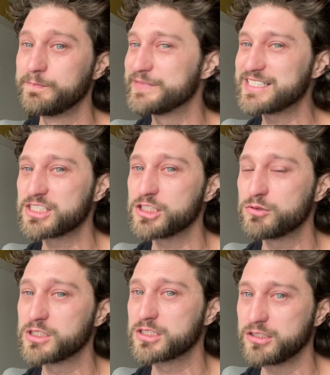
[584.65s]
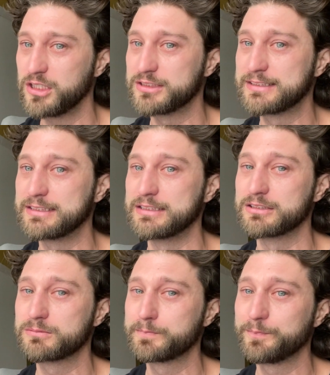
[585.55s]
That's not what God
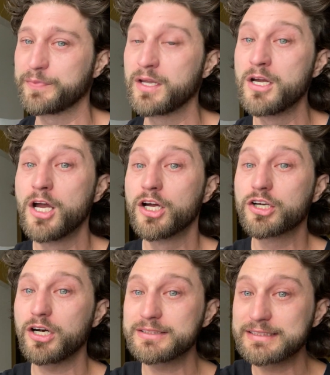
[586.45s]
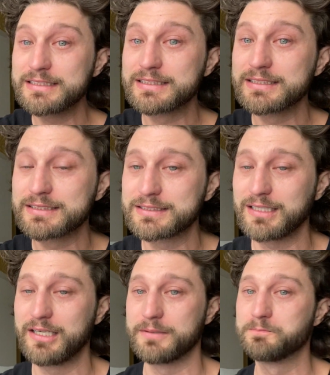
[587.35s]
sees. God sees his
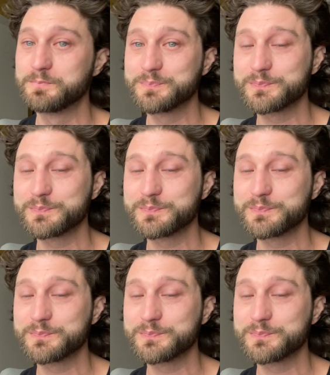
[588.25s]
son.